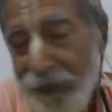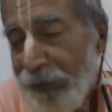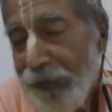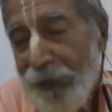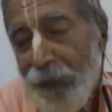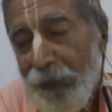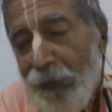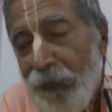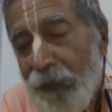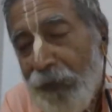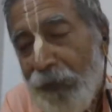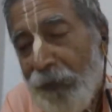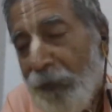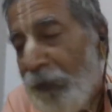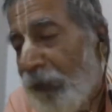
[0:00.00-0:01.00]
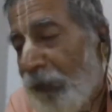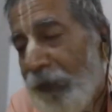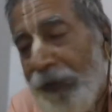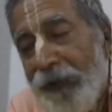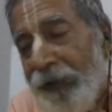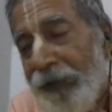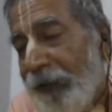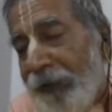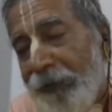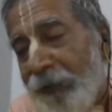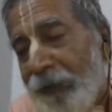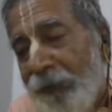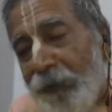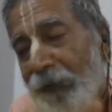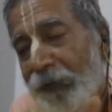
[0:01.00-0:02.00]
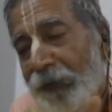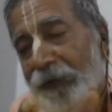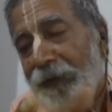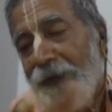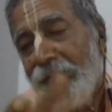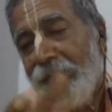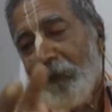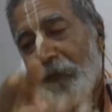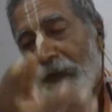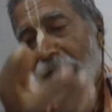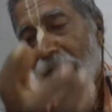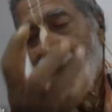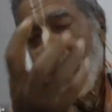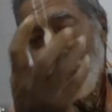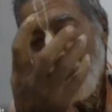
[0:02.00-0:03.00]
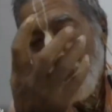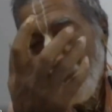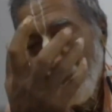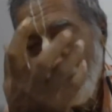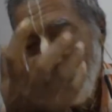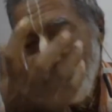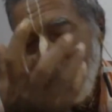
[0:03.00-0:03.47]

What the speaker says: you know, Mohini, you know, Mohini, one who